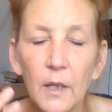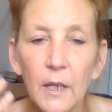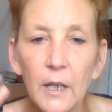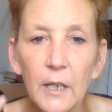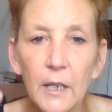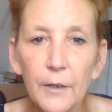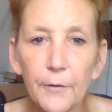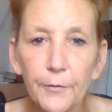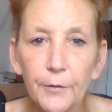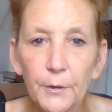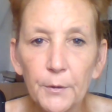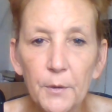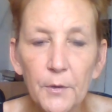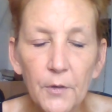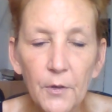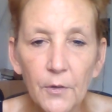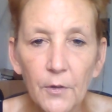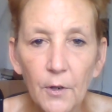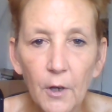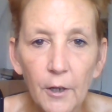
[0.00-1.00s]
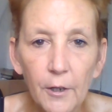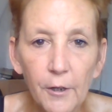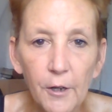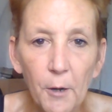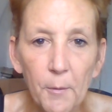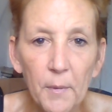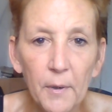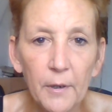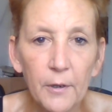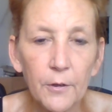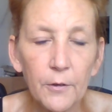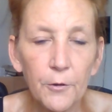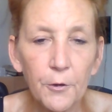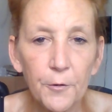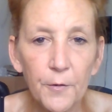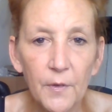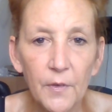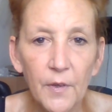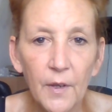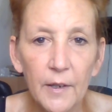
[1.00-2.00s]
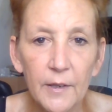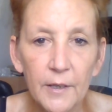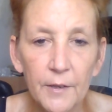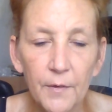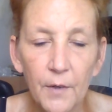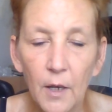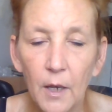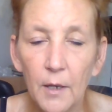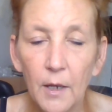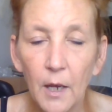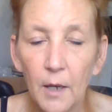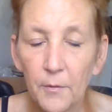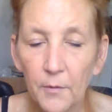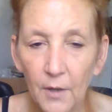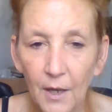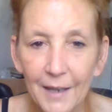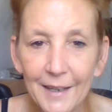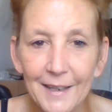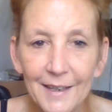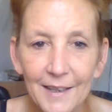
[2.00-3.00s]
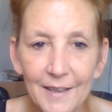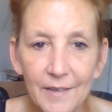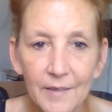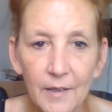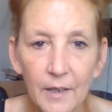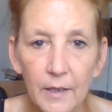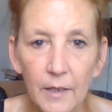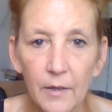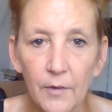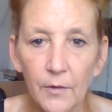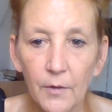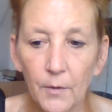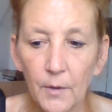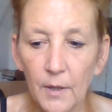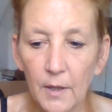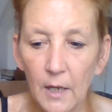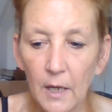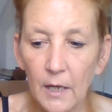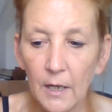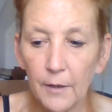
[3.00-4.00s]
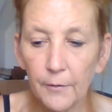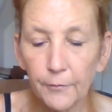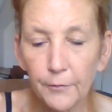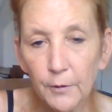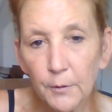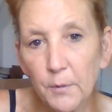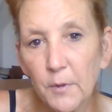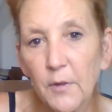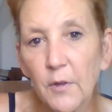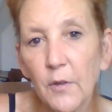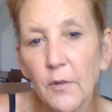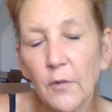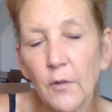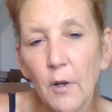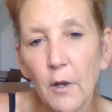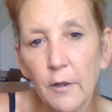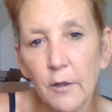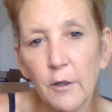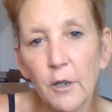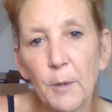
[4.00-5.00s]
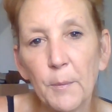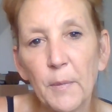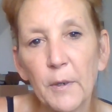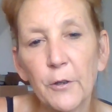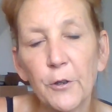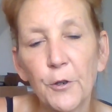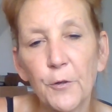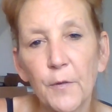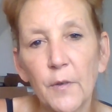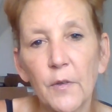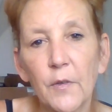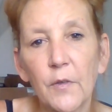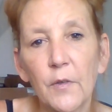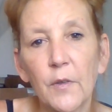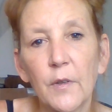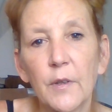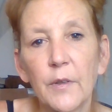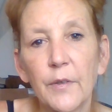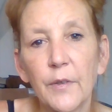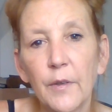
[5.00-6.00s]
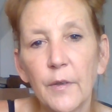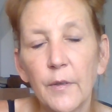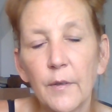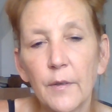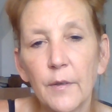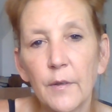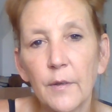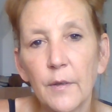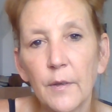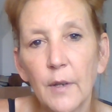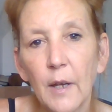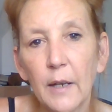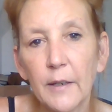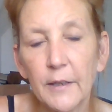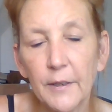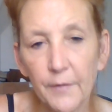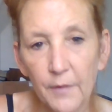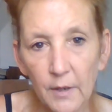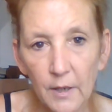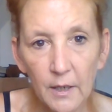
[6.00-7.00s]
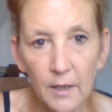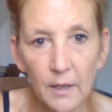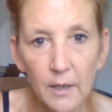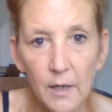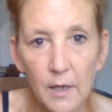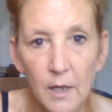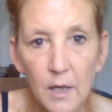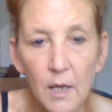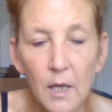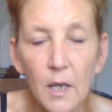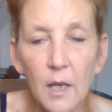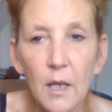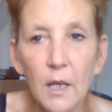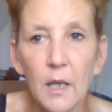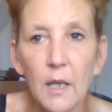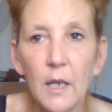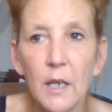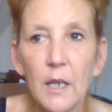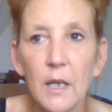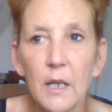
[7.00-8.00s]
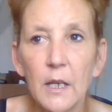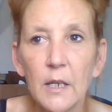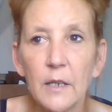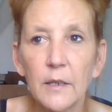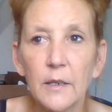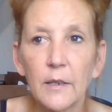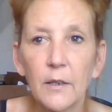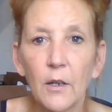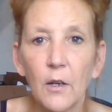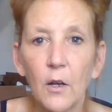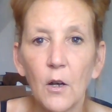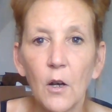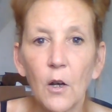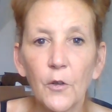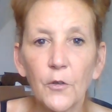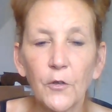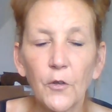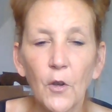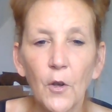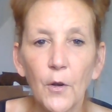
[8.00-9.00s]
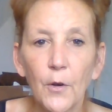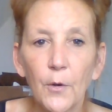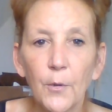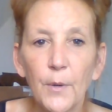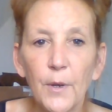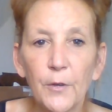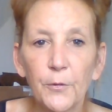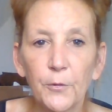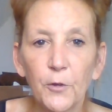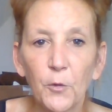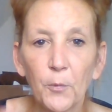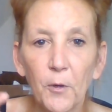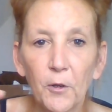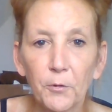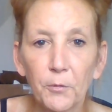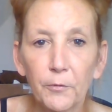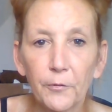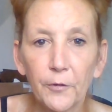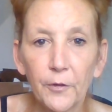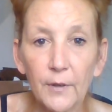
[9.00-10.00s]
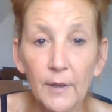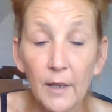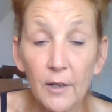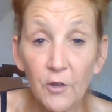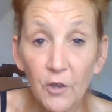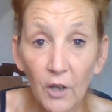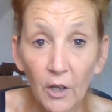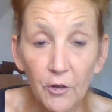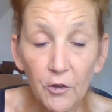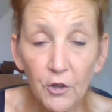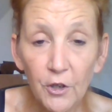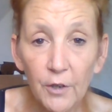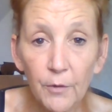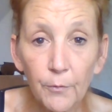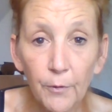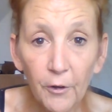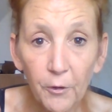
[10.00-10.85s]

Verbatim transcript: it influences autonomic nervous activity. I, I, get excited. So it, it influences autonomic nervous activity. It also is responsible for digestion,